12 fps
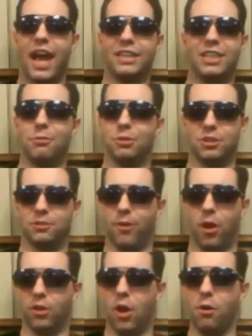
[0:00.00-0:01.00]
and she would just
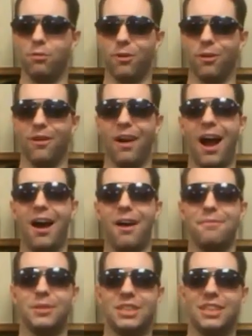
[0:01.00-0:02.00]
fall over.
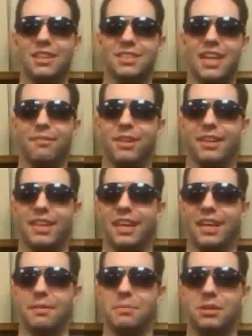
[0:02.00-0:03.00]
Um, she doesn't have like
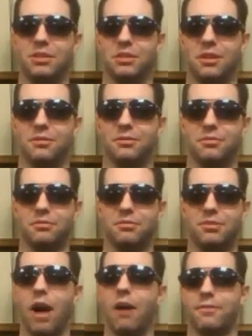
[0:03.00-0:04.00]
that image of
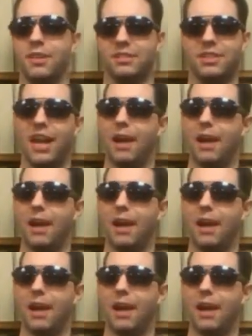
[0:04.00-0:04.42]
toughness that